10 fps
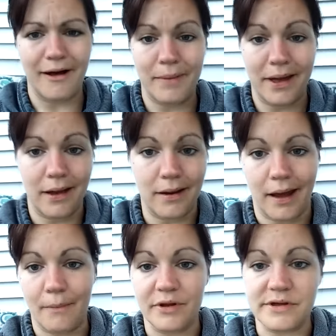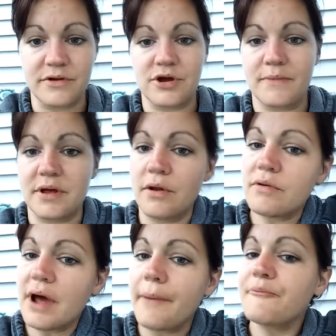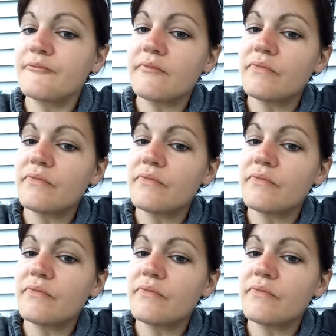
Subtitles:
I'll be eating apples and chips in no time.